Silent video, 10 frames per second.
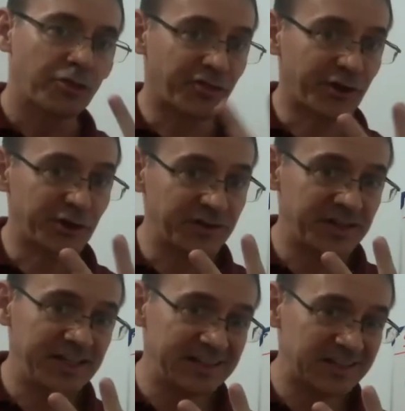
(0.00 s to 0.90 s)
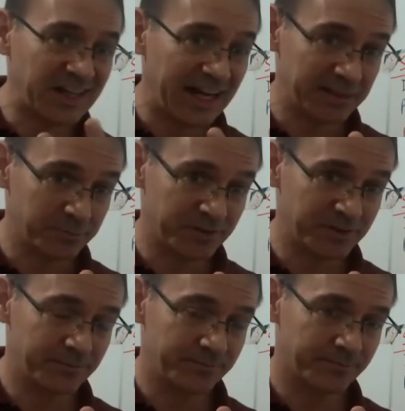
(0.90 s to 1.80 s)
13
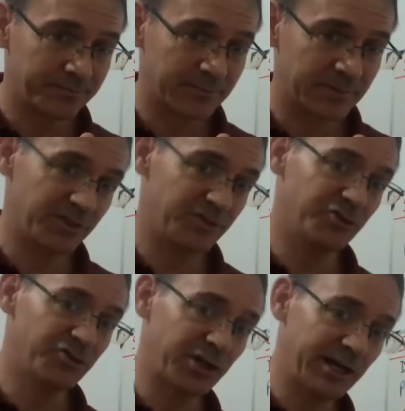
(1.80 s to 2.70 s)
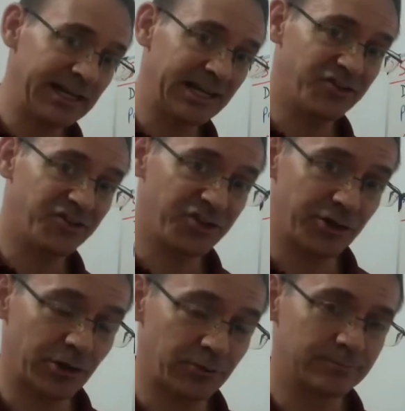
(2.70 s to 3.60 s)
times because you're starting at 0.